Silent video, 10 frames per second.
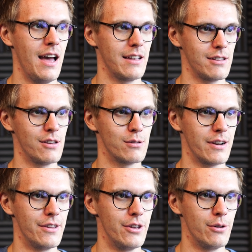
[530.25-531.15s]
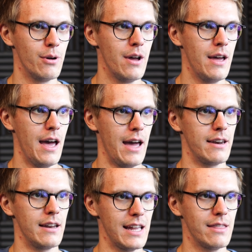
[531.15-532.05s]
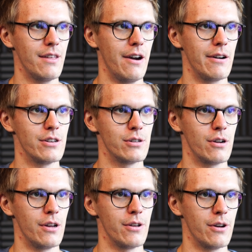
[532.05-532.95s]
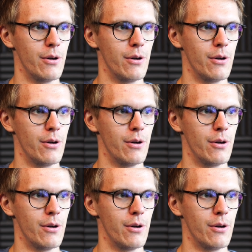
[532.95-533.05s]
as I usually do, and in there I usually,